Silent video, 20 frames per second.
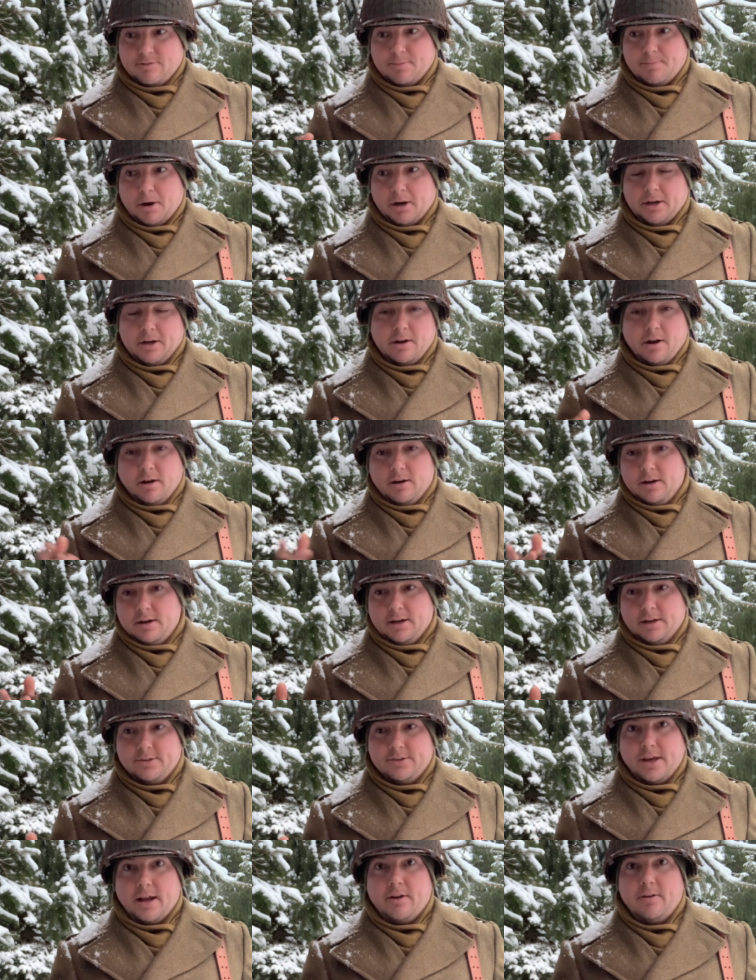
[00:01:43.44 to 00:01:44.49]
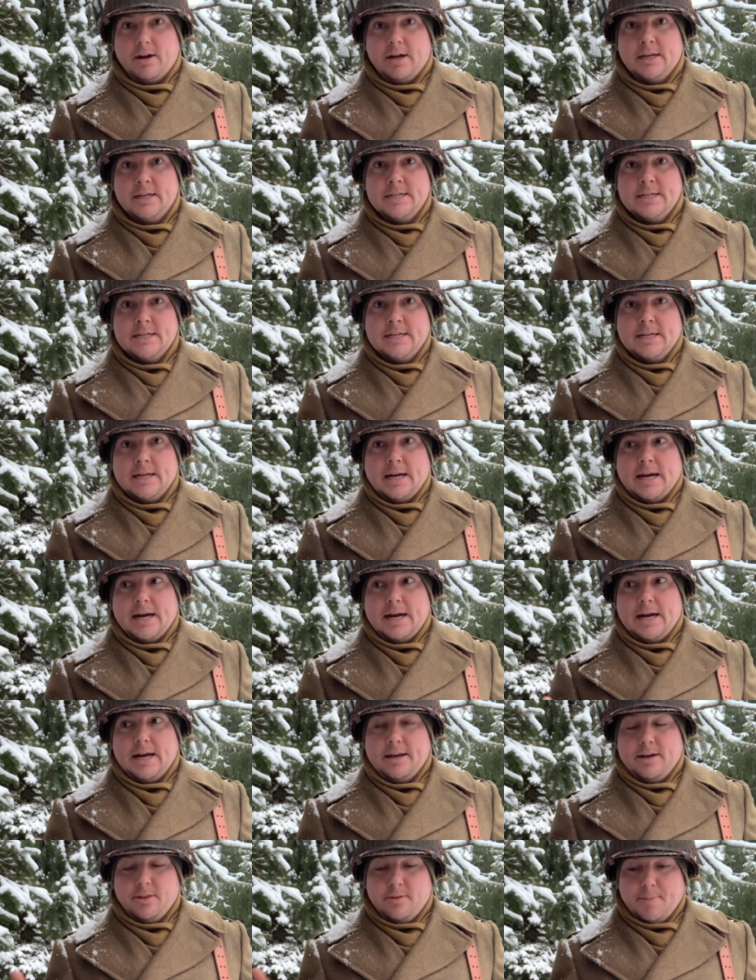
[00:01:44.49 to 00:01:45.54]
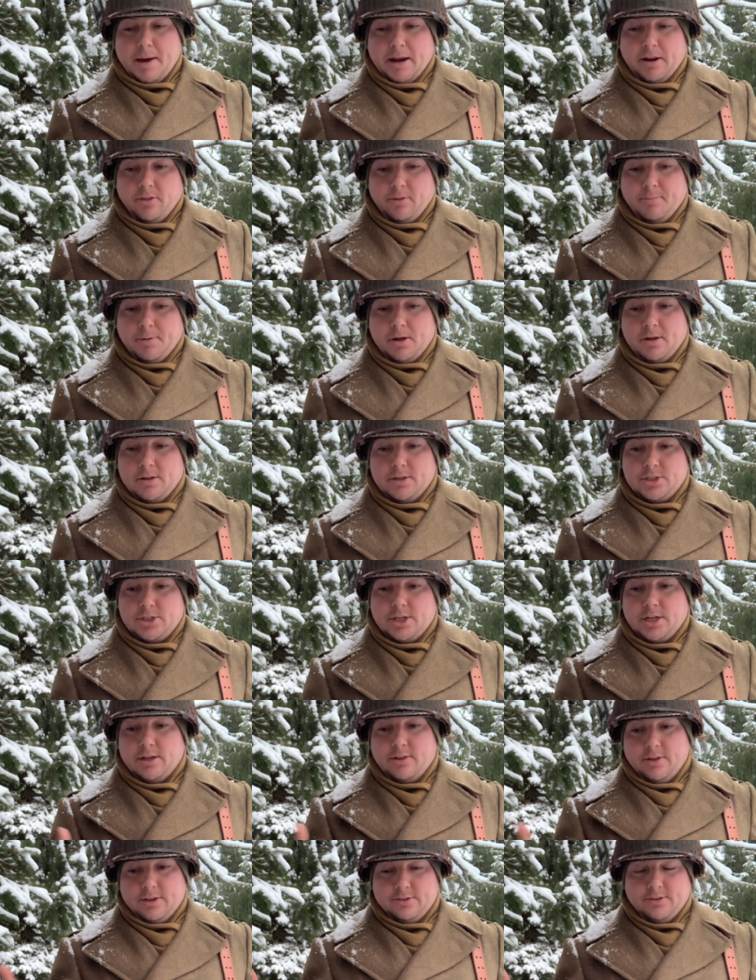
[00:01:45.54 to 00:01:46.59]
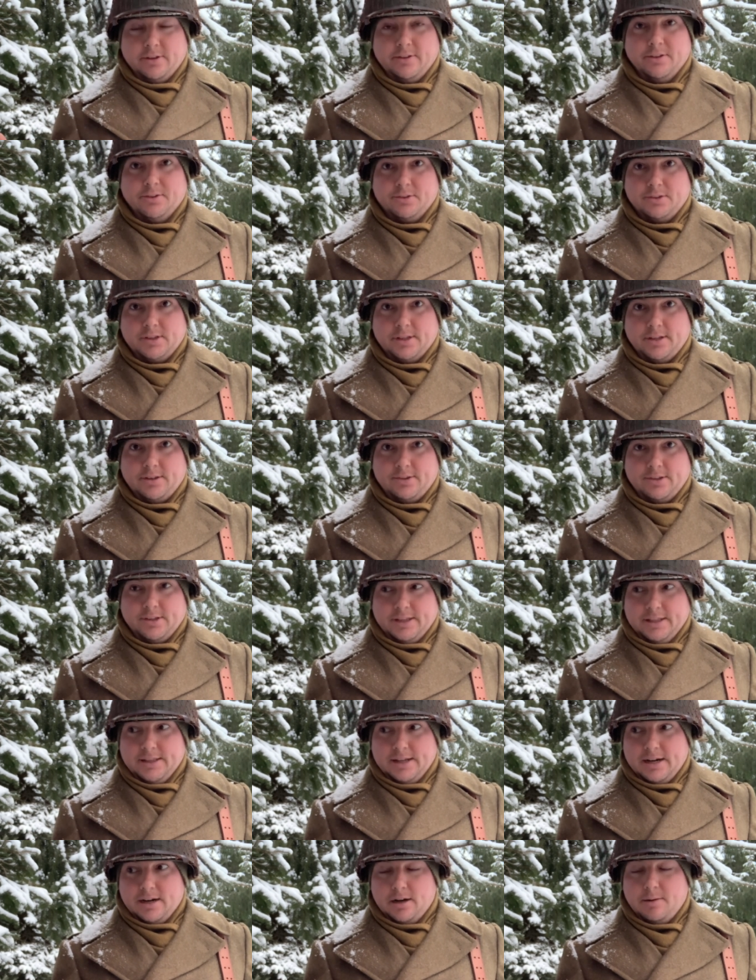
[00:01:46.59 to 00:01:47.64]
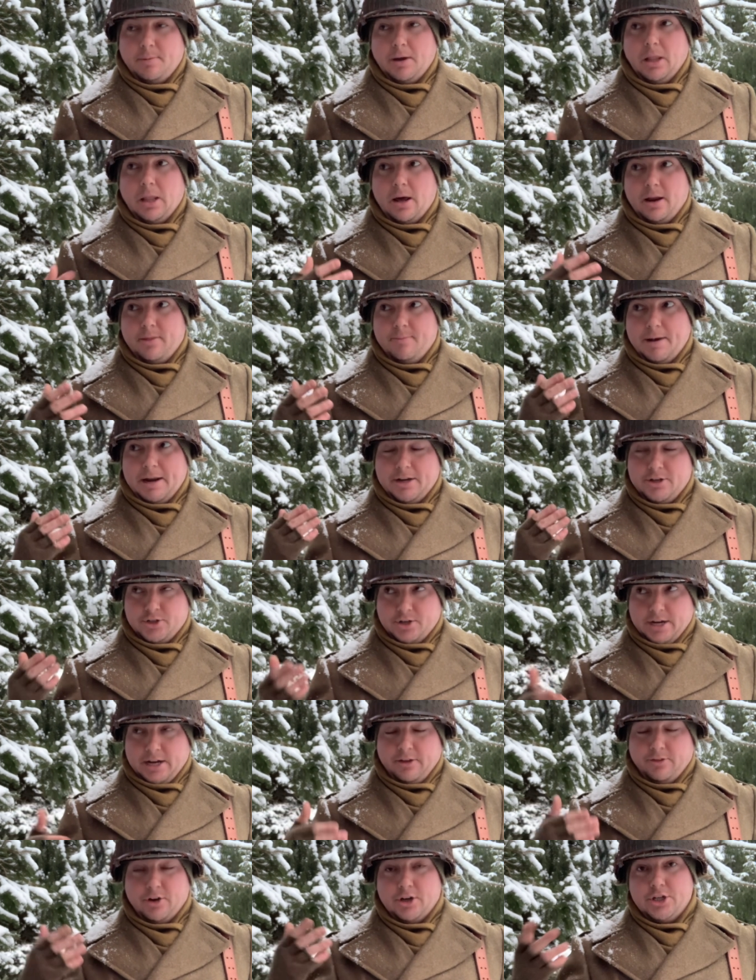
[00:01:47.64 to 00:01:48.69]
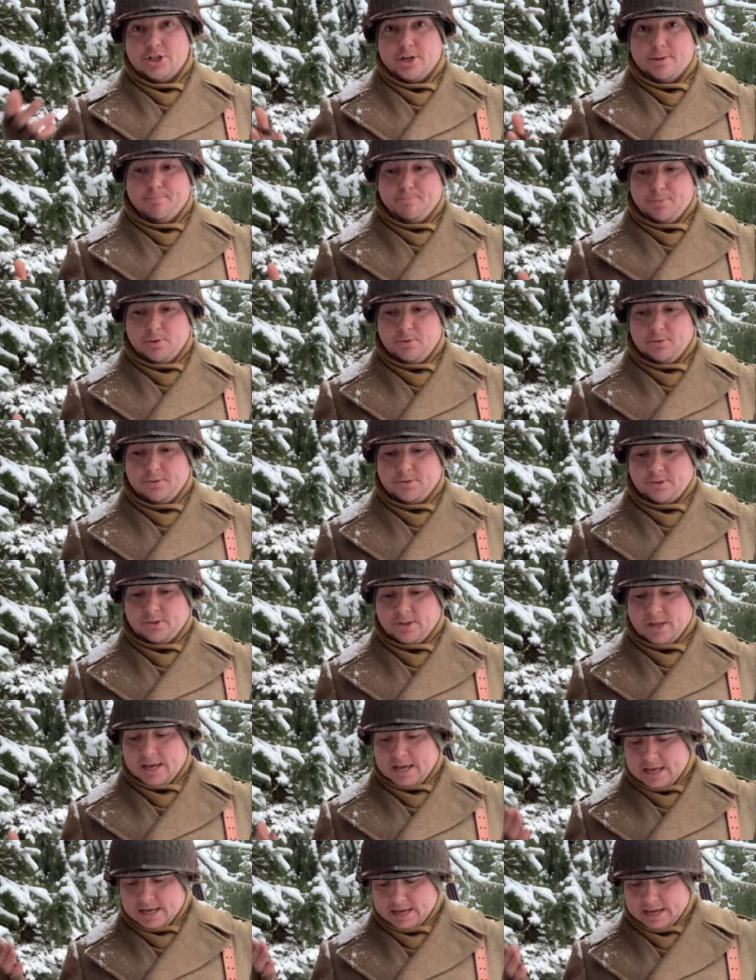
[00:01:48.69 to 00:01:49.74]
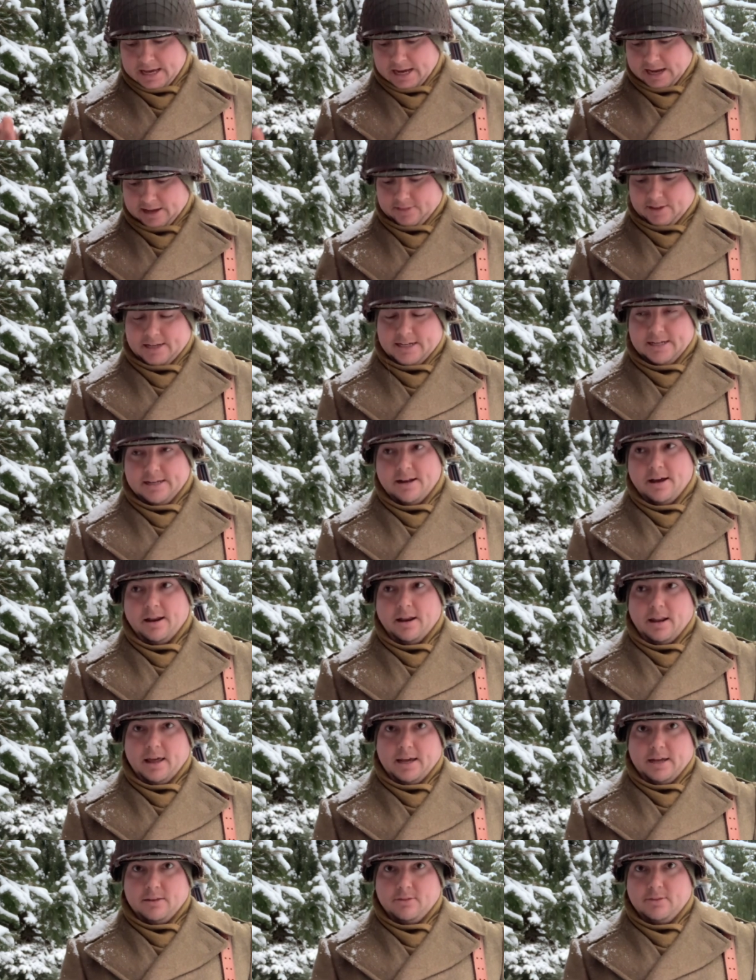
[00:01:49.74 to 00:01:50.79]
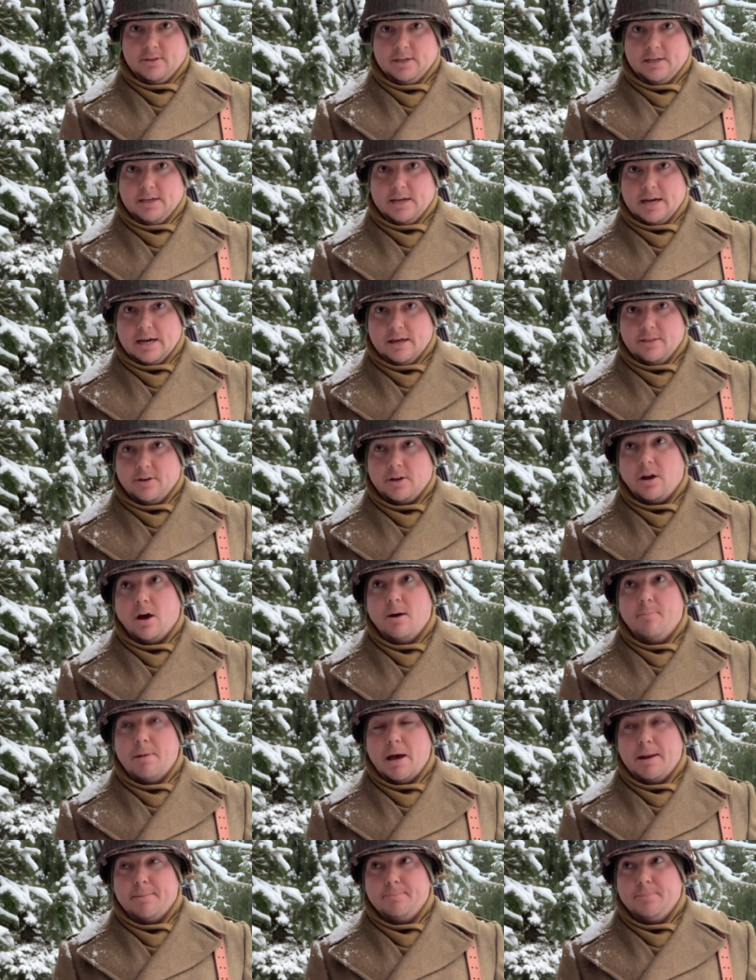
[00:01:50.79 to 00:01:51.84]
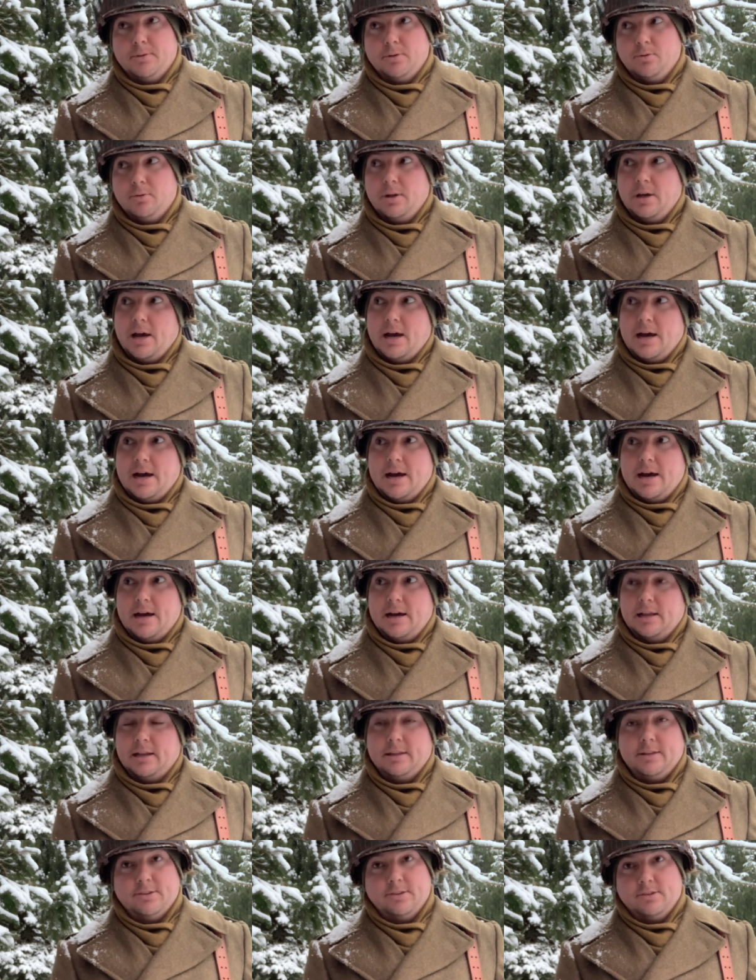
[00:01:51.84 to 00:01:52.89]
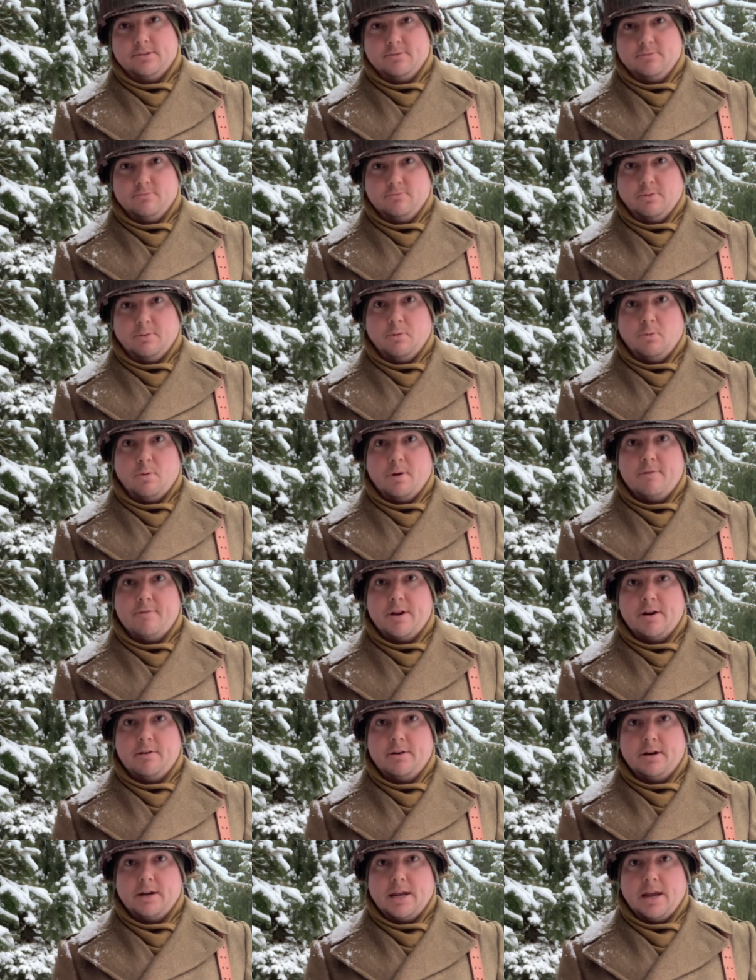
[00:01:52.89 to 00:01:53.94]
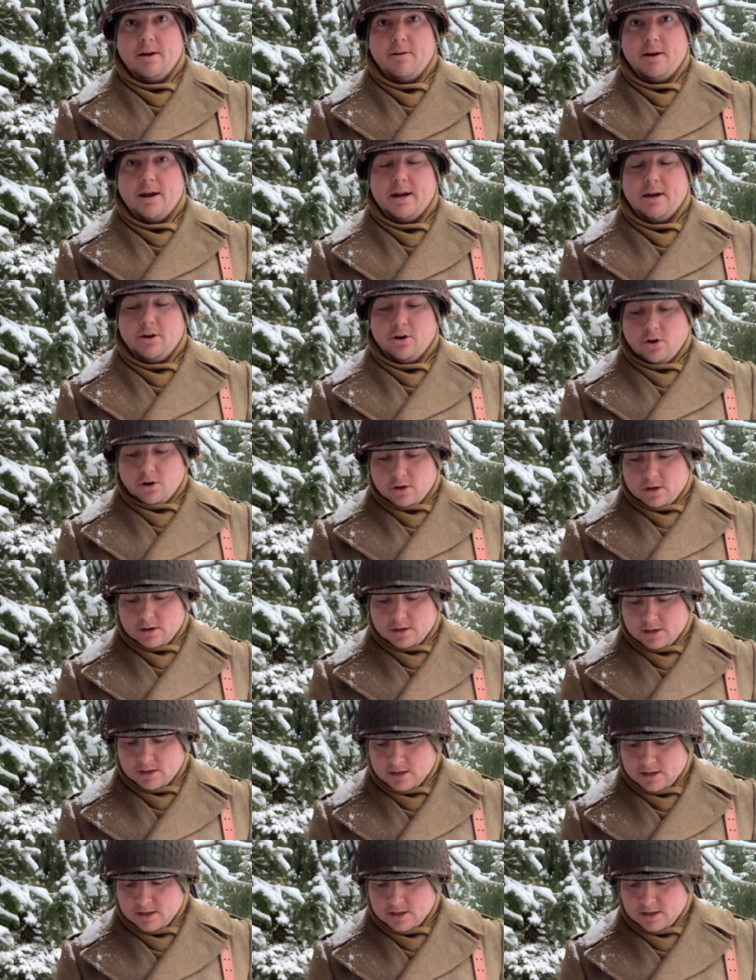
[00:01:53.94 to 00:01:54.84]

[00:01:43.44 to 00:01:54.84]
Market Garden, etc., into the Battle of the Bulge. They still had those slits in there. A lot of them had to trade out their jump boots, and they did not like the combat boot, at least from the one veteran account I heard,